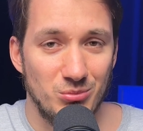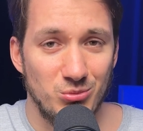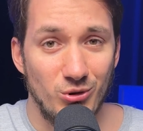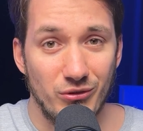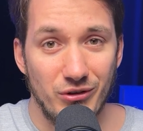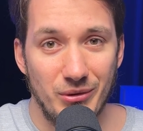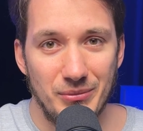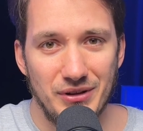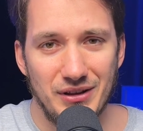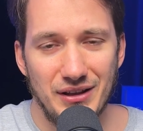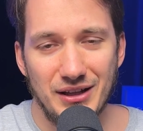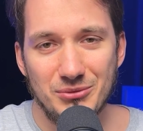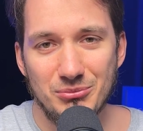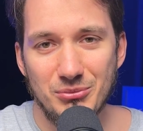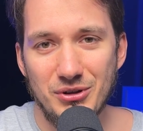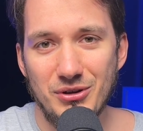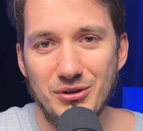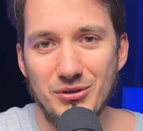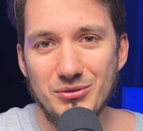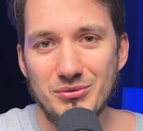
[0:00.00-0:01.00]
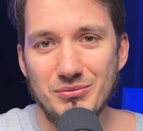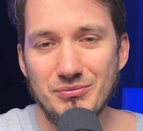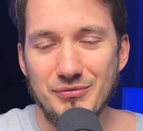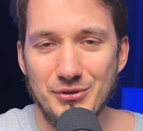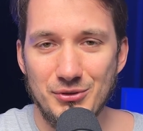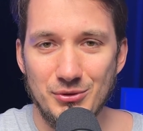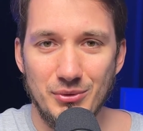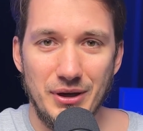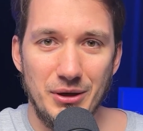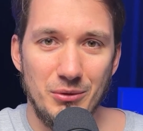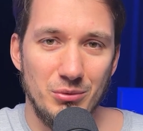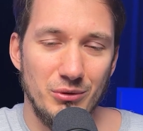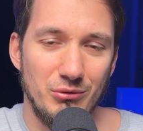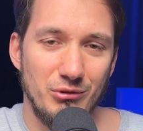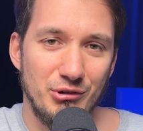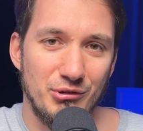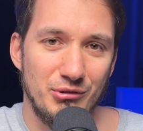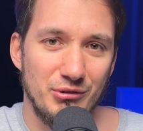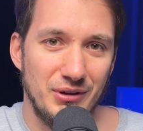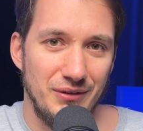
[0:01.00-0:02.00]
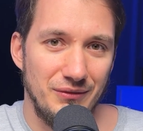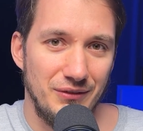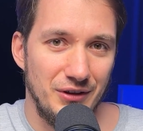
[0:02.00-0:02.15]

programming, let me know, so I will record a